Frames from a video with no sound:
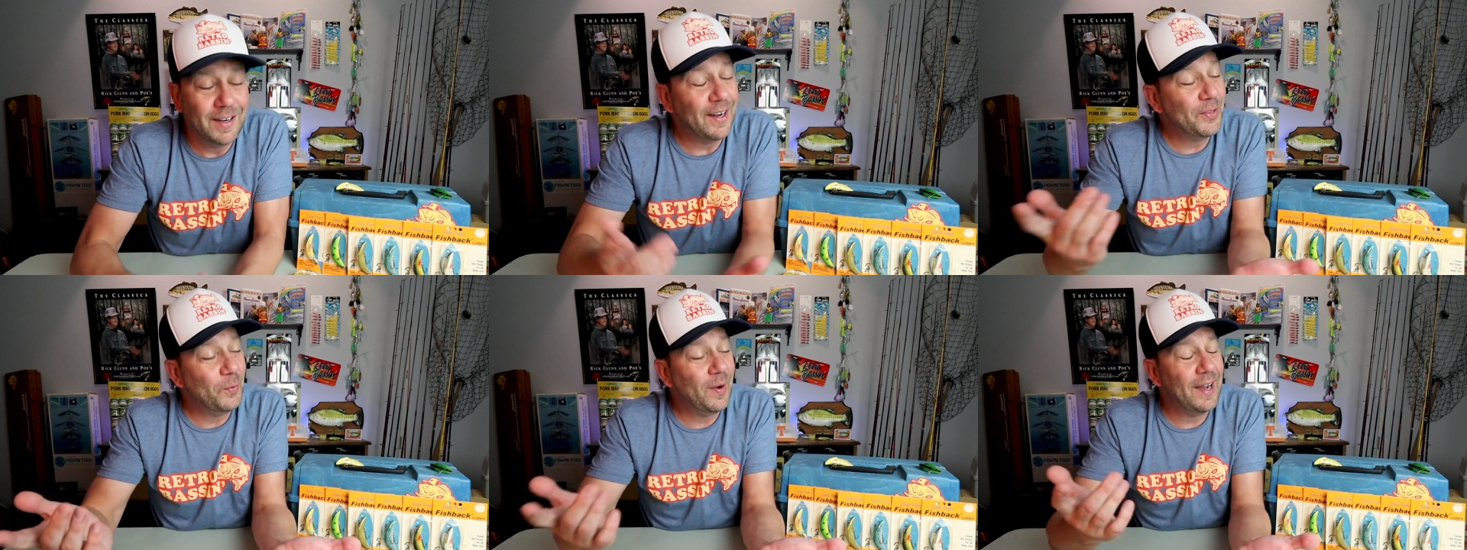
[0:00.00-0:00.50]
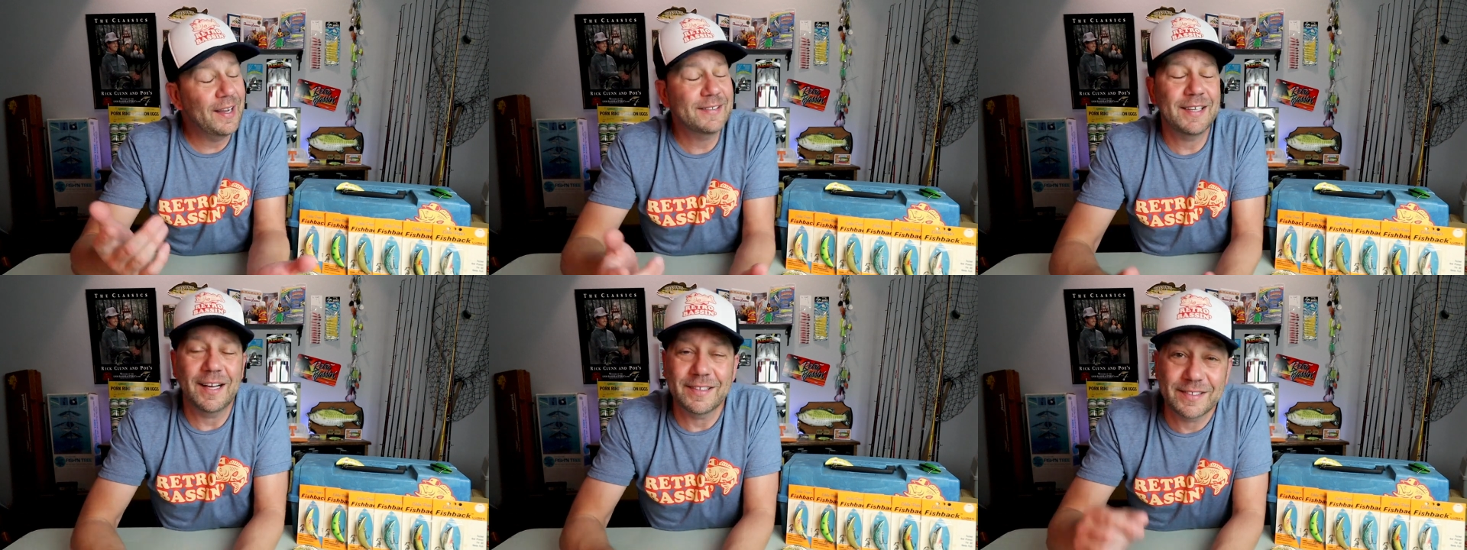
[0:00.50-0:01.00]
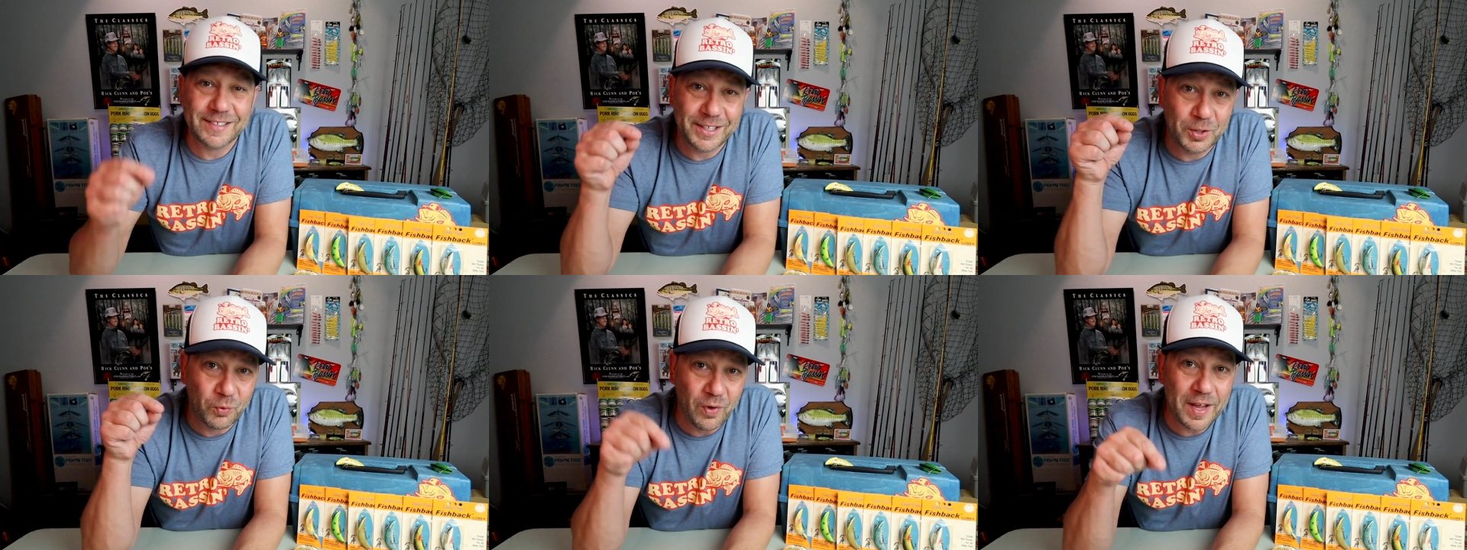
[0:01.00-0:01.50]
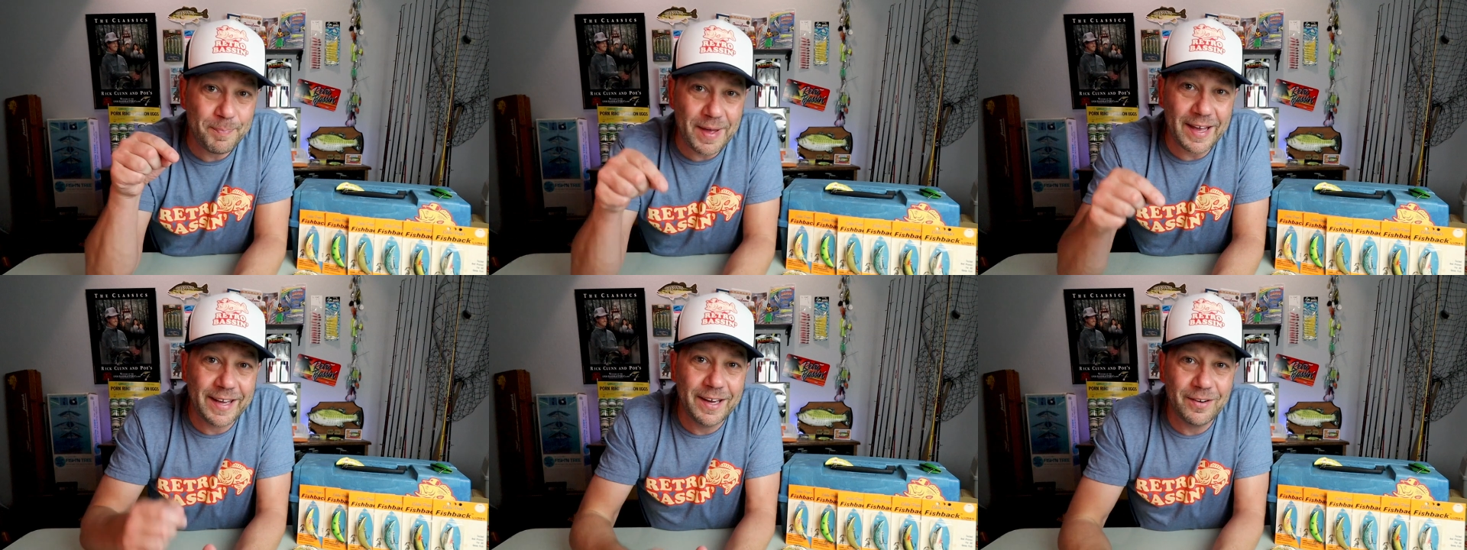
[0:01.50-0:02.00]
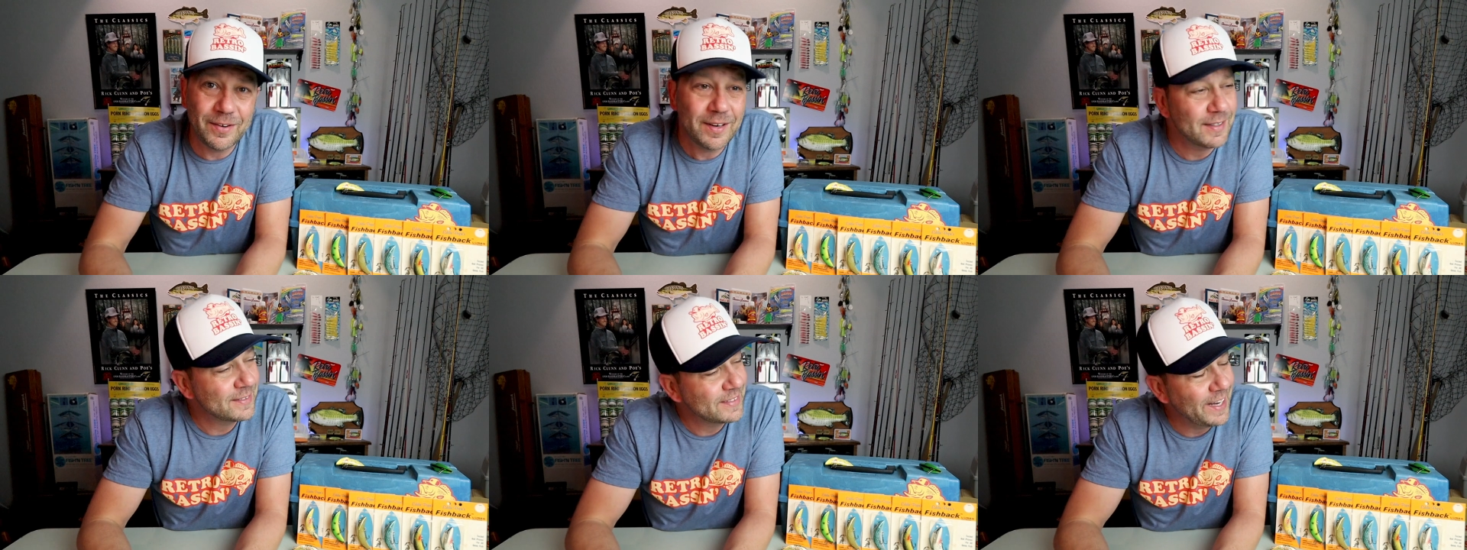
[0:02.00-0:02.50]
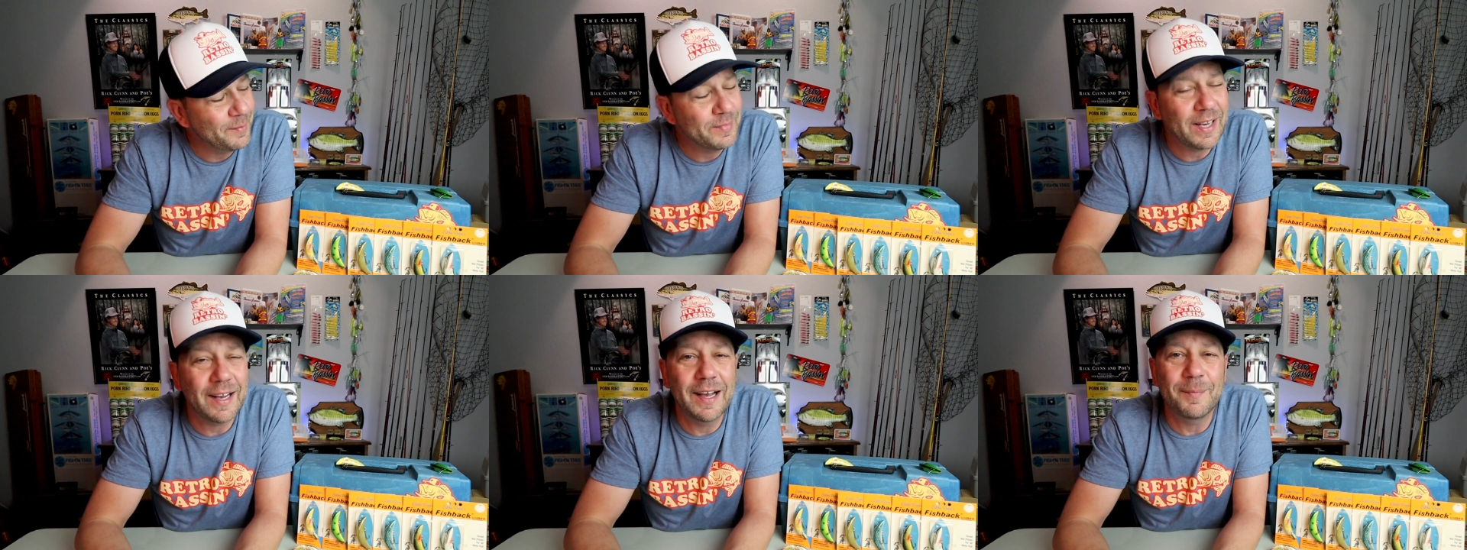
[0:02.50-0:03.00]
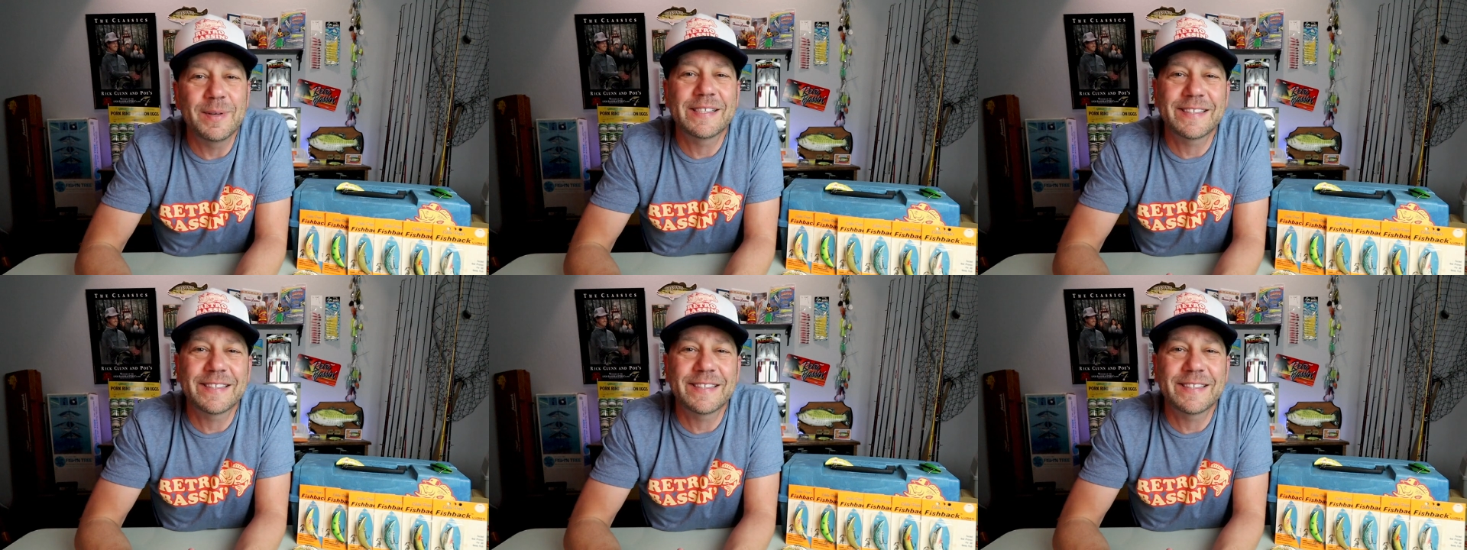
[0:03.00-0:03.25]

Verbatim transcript: Otherwise, I'll see you right back here, same time,